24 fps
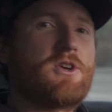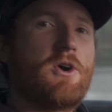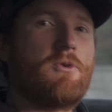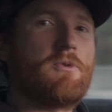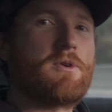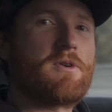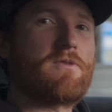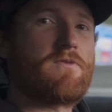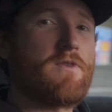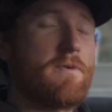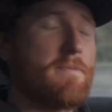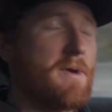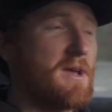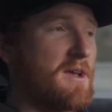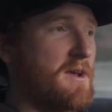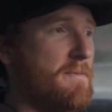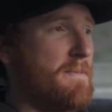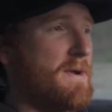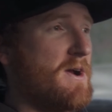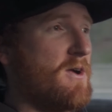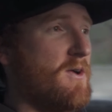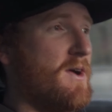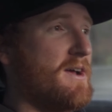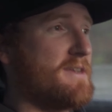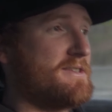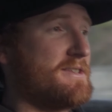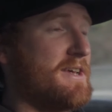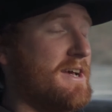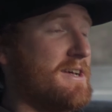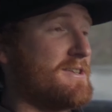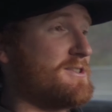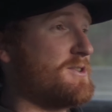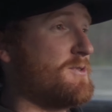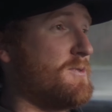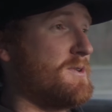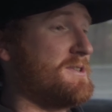going from a Camaro
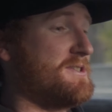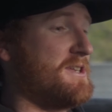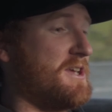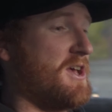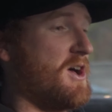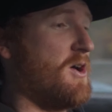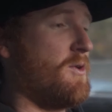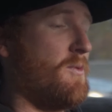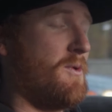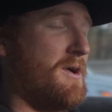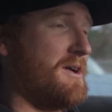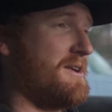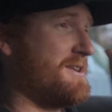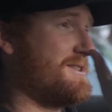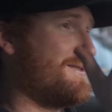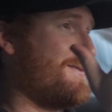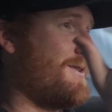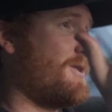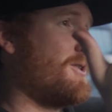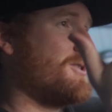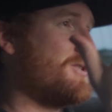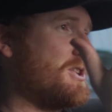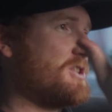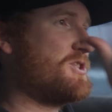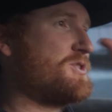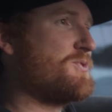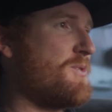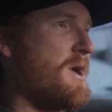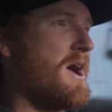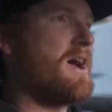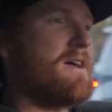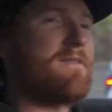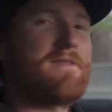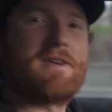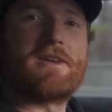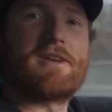SS to a ZL1 as far as the
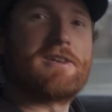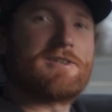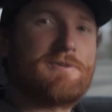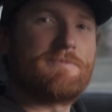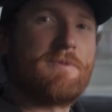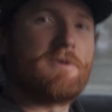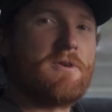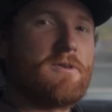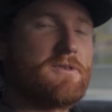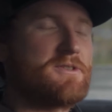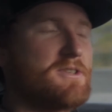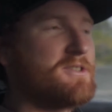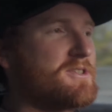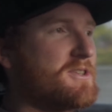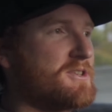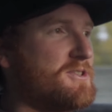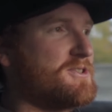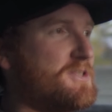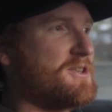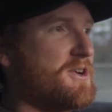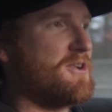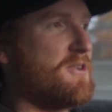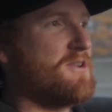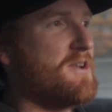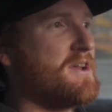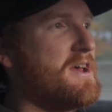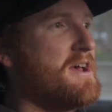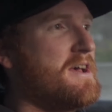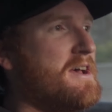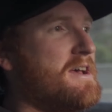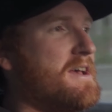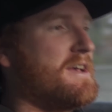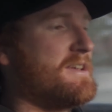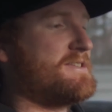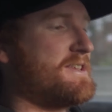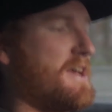driving experience is
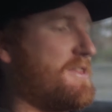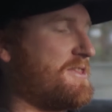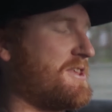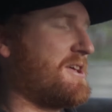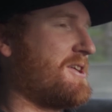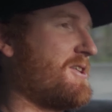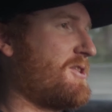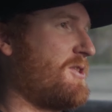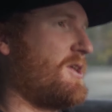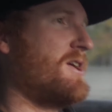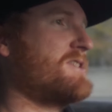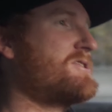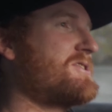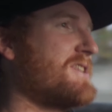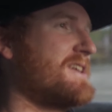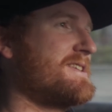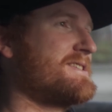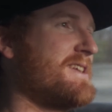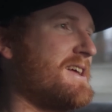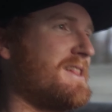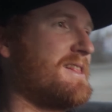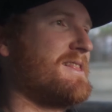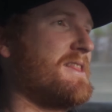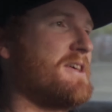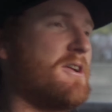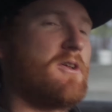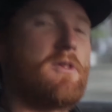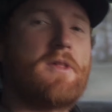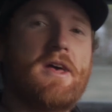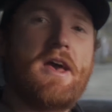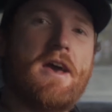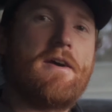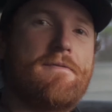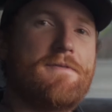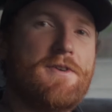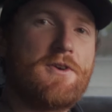concerned is that the clutch is a little
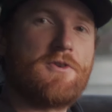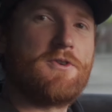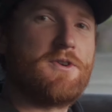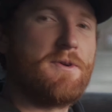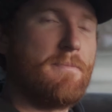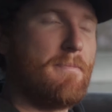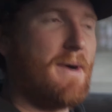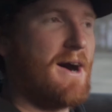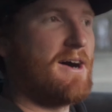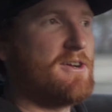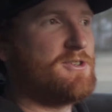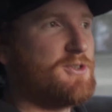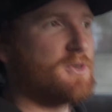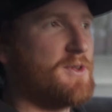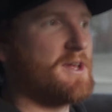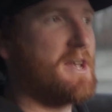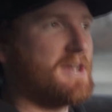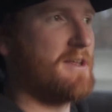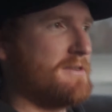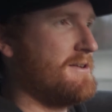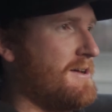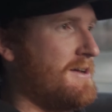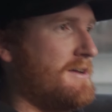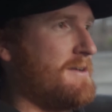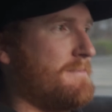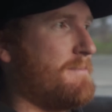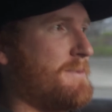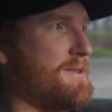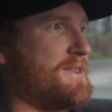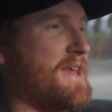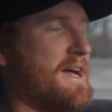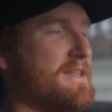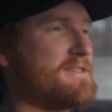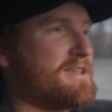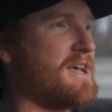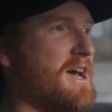heavier to modulate, but
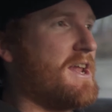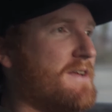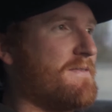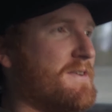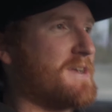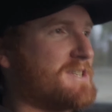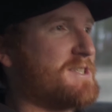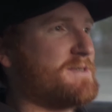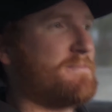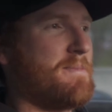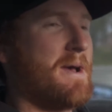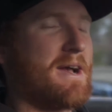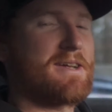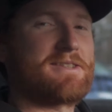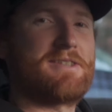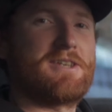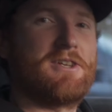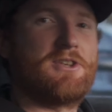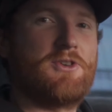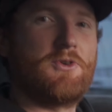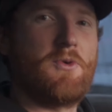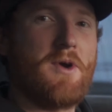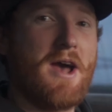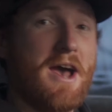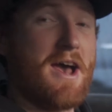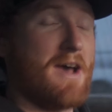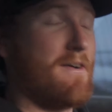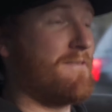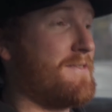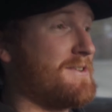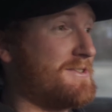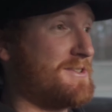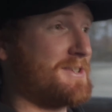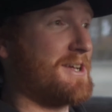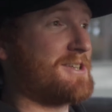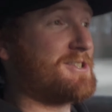that's kind of expected. You
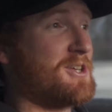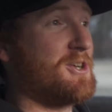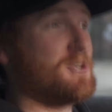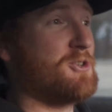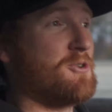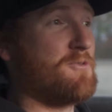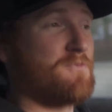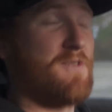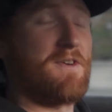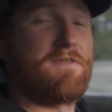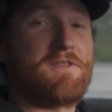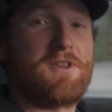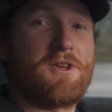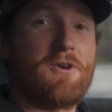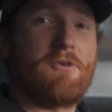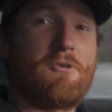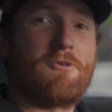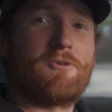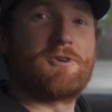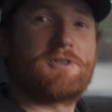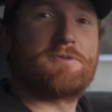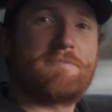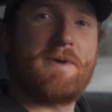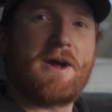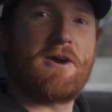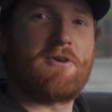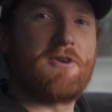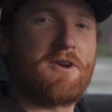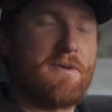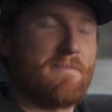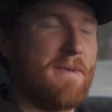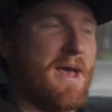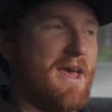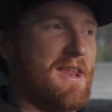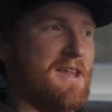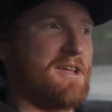have 650 horsepower
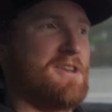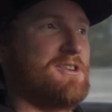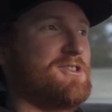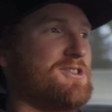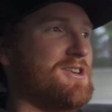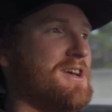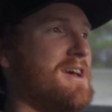to manage.